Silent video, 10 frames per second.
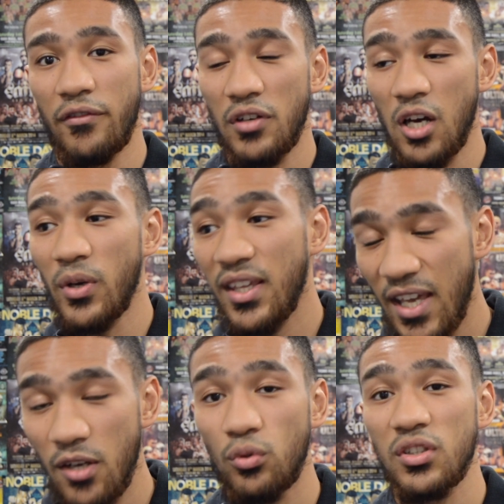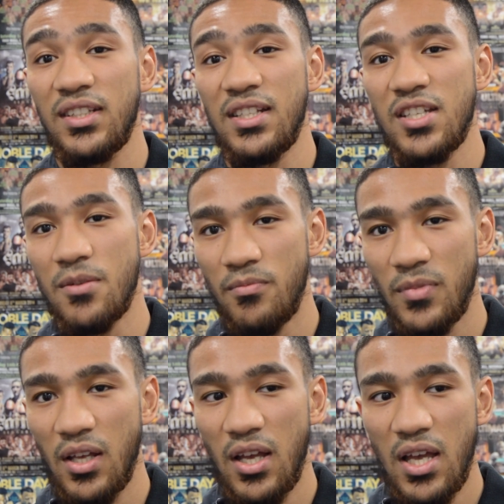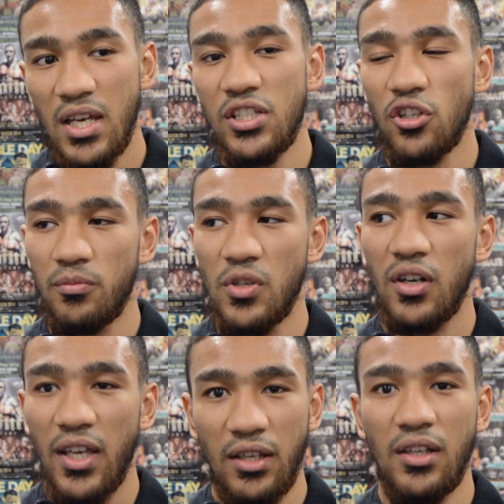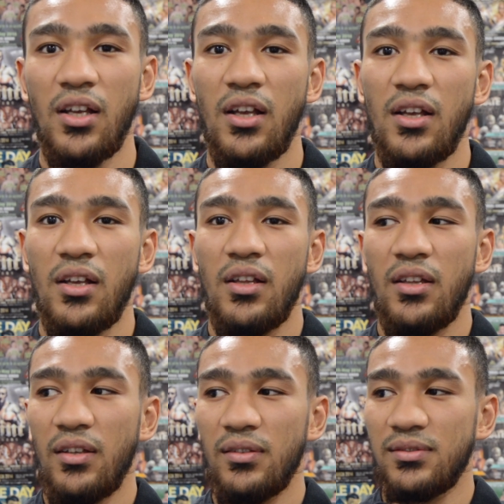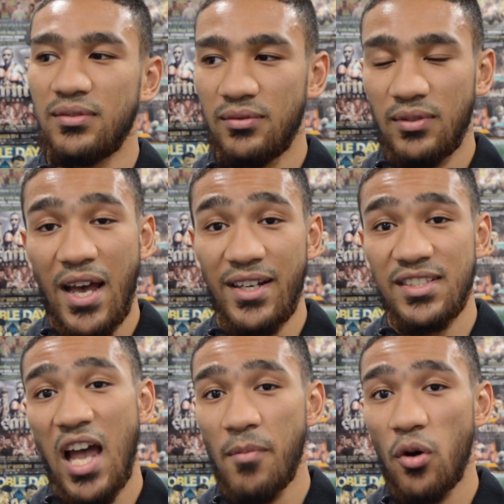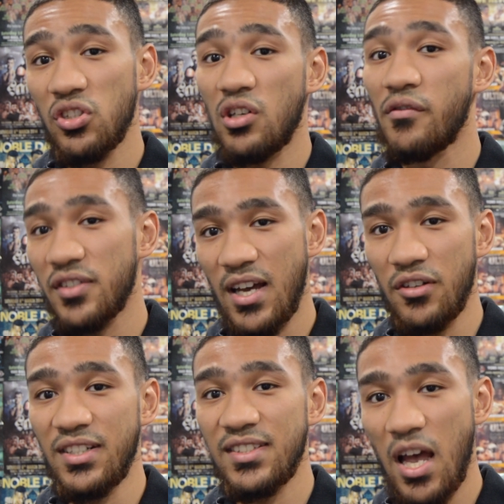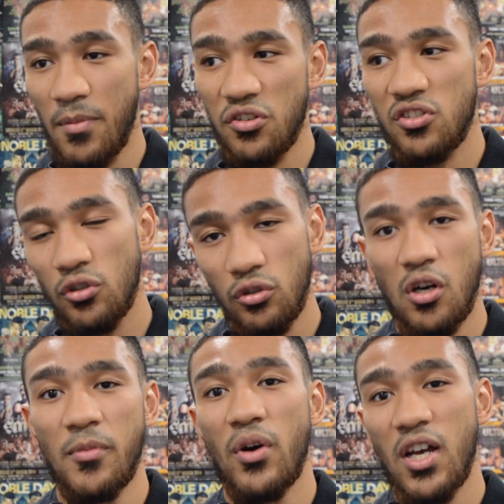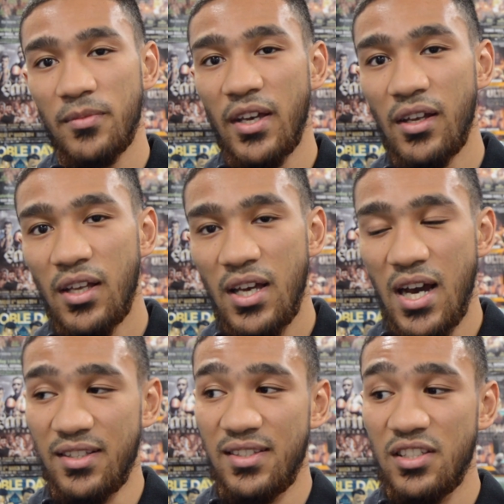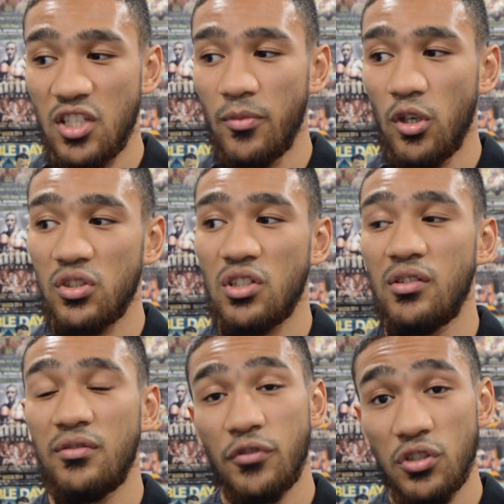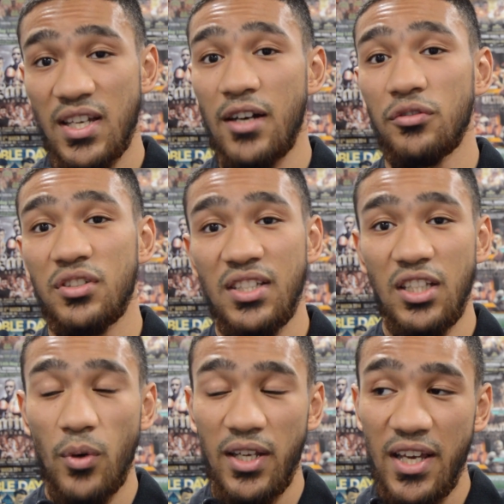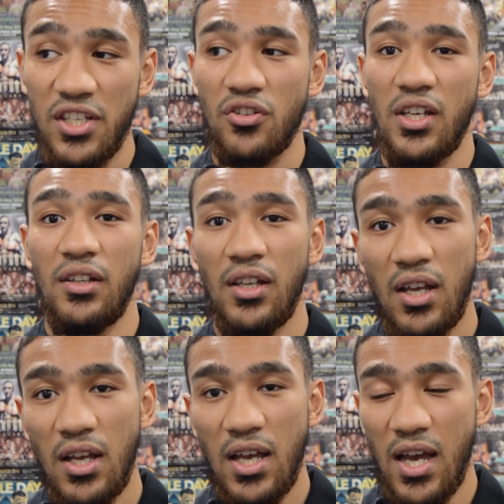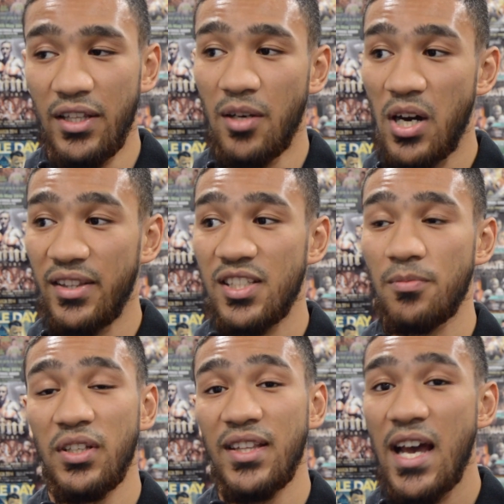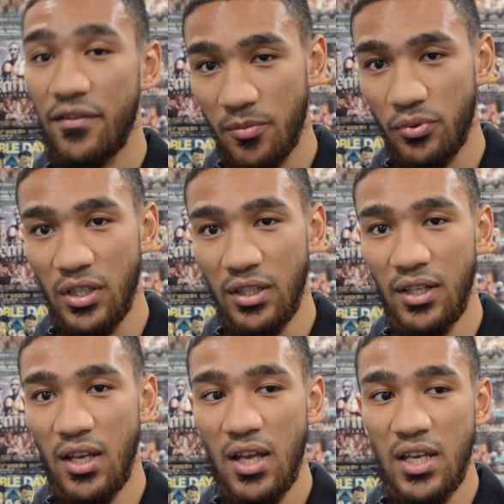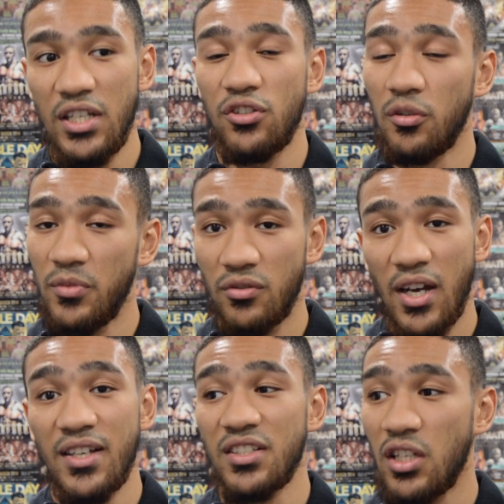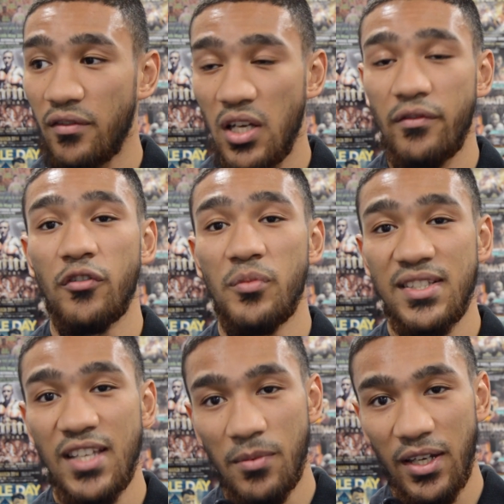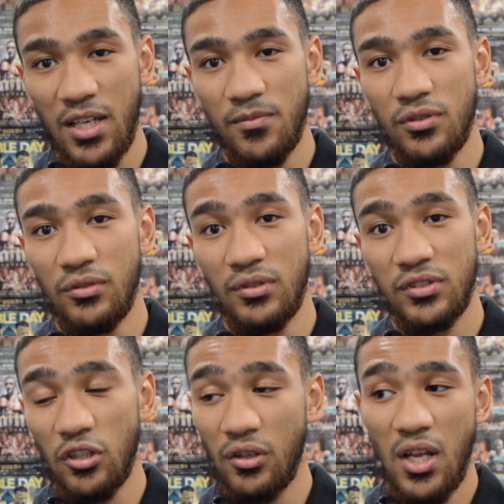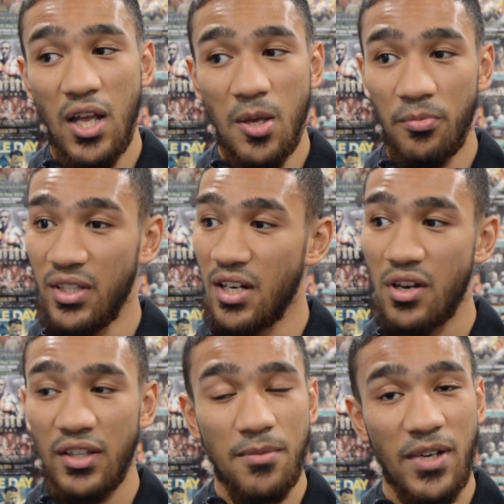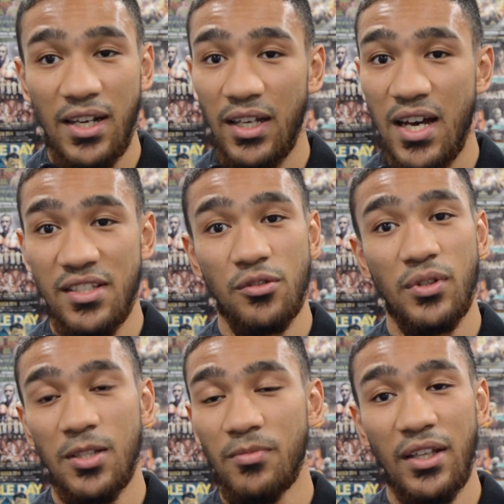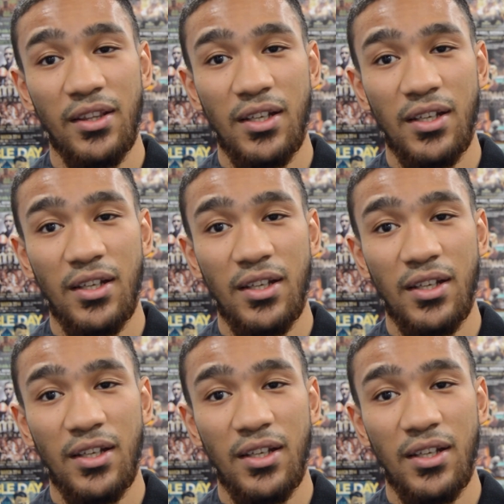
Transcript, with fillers: I feel like when Kay walked in the gym, it showed me, okay. At the time, I wasn't going for titles. At the time, I was still on my way up there, and to see someone who was going for titles, seeing the way they train, and the amount of discipline they have to put in, it showed me right. There's another level for me to take my game to. So being around them kind of guys is wicked, man.